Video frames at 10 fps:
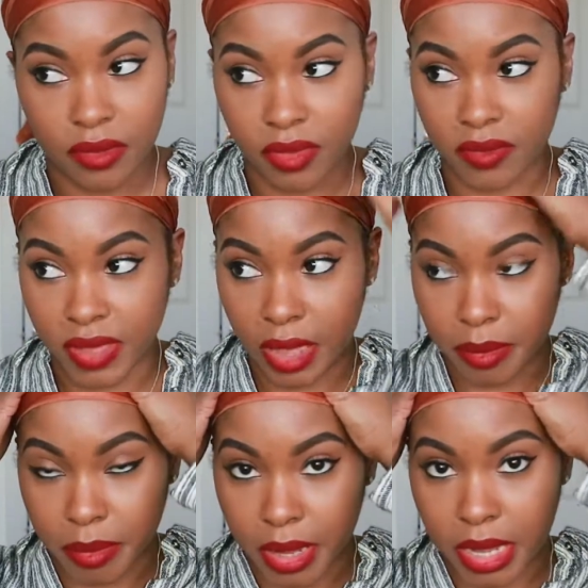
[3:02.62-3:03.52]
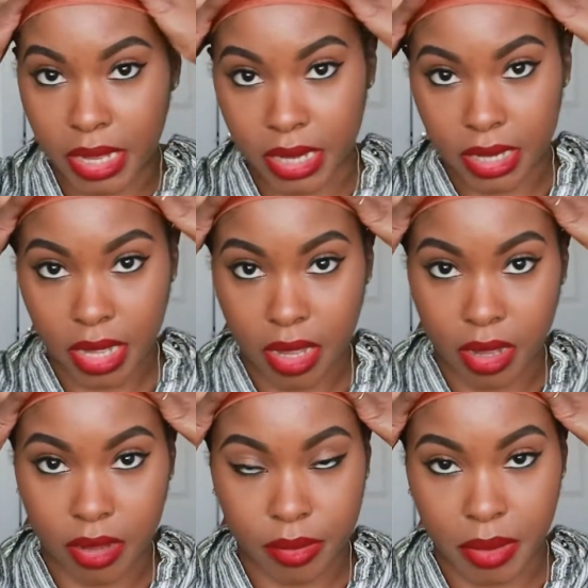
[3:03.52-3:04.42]
I've got my
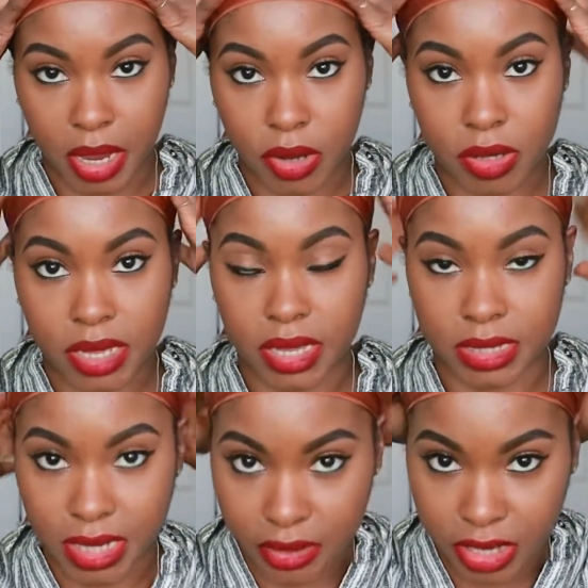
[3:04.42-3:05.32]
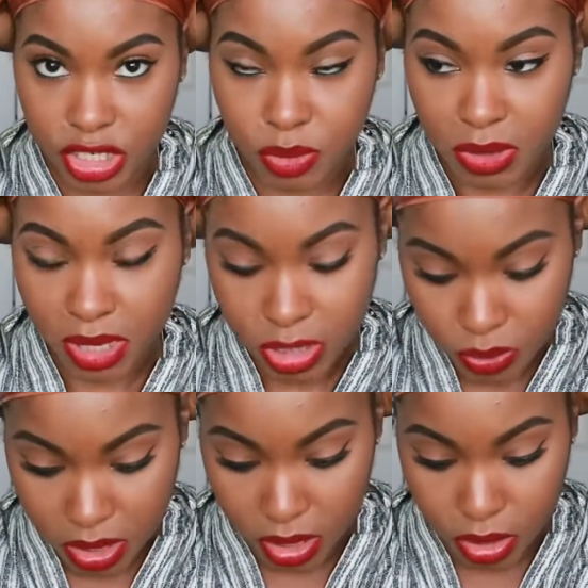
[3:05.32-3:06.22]
hair laying down. That's just because
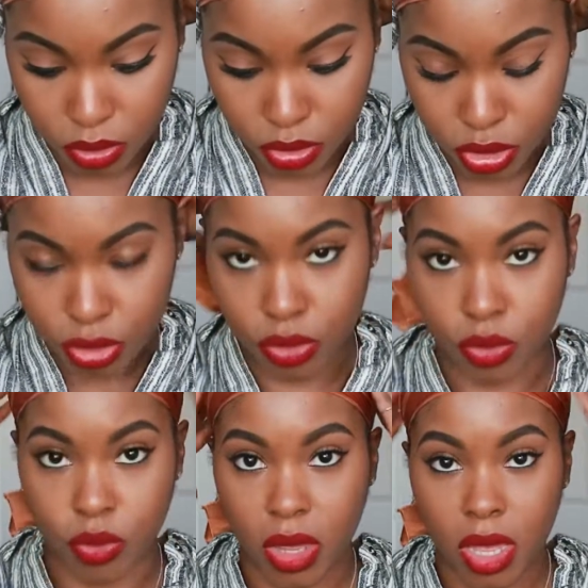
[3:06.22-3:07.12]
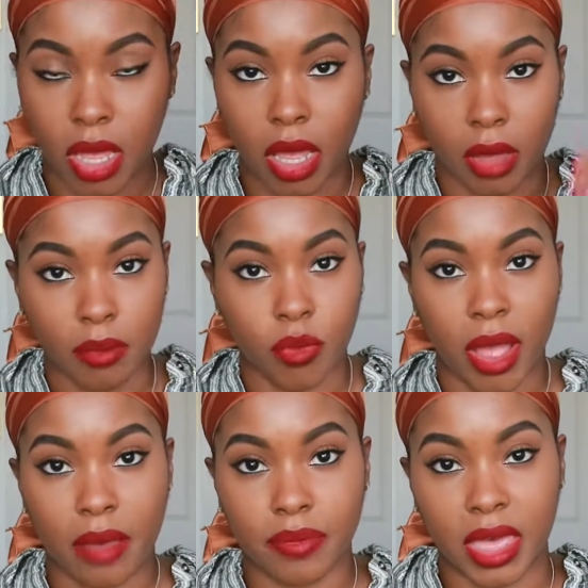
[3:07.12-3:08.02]
when I go to
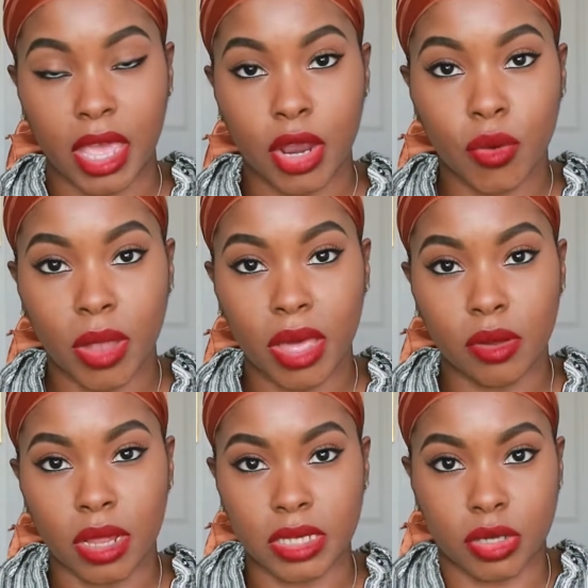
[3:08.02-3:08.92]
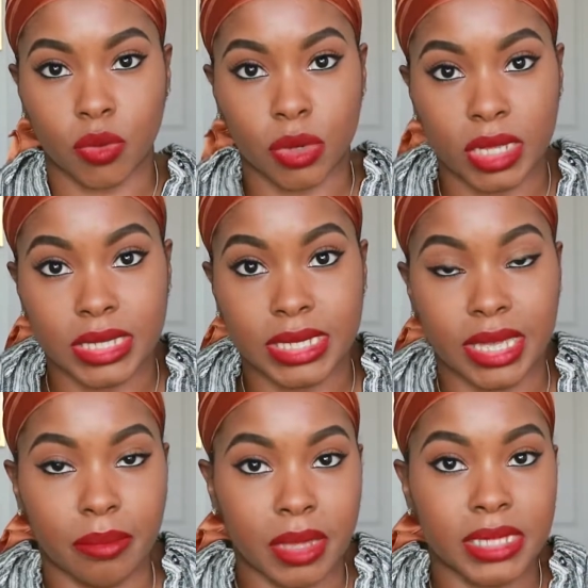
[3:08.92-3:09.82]
wrap the hair around, I don't want it to
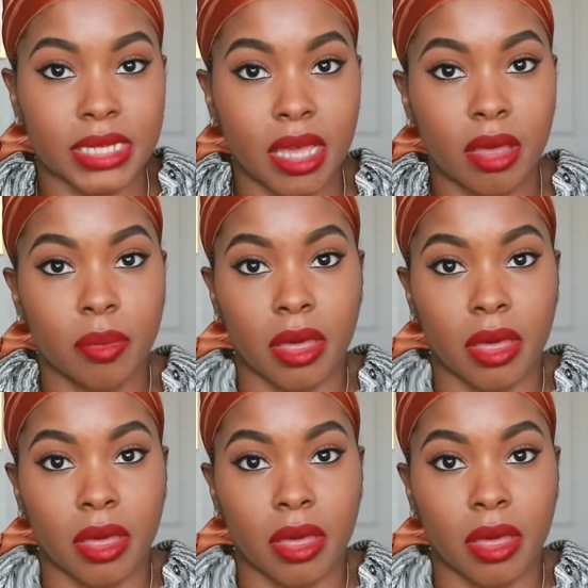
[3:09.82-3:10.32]
get messed up.